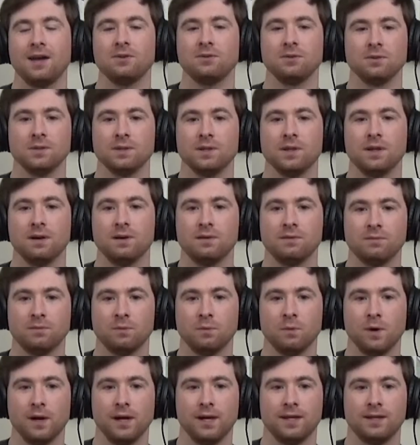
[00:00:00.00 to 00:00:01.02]
don't love
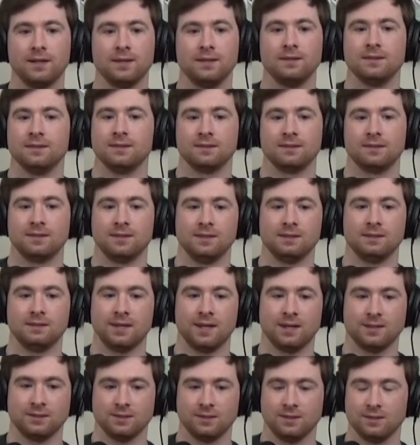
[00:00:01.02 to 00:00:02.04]
when the
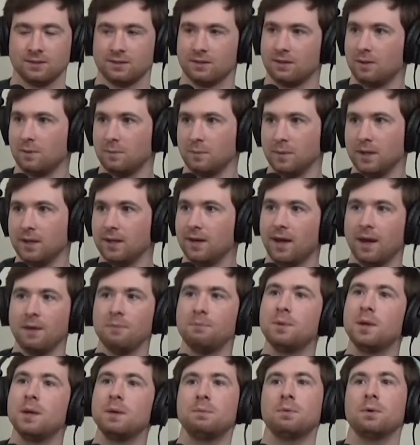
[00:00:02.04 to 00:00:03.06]
attention is all on me. And
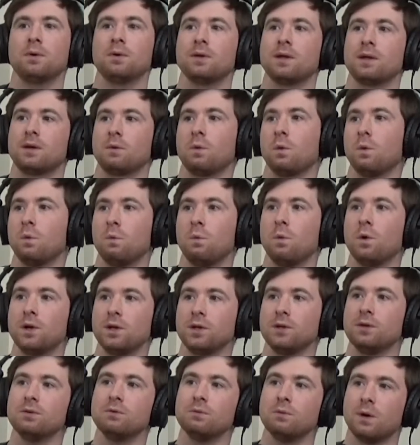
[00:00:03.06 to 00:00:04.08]
people are like, well, what do
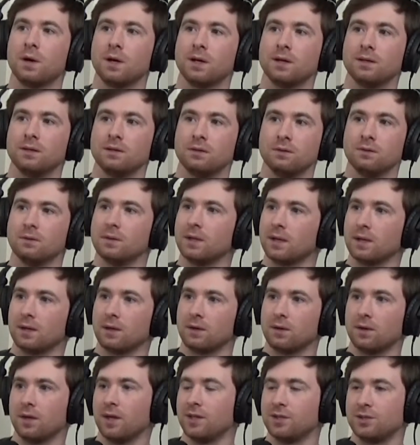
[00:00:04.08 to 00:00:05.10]
you want to do? Like,
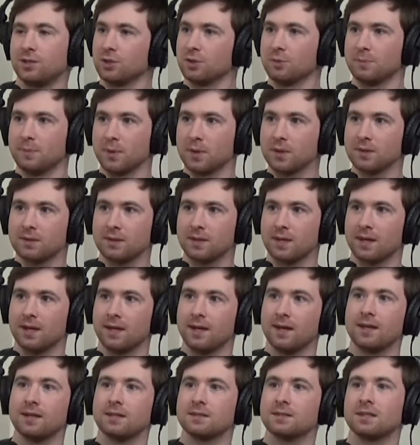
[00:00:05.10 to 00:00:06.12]
it's your birthday.
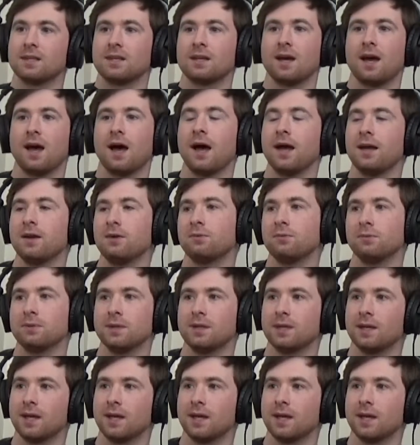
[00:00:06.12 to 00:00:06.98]
And it's like, I don't really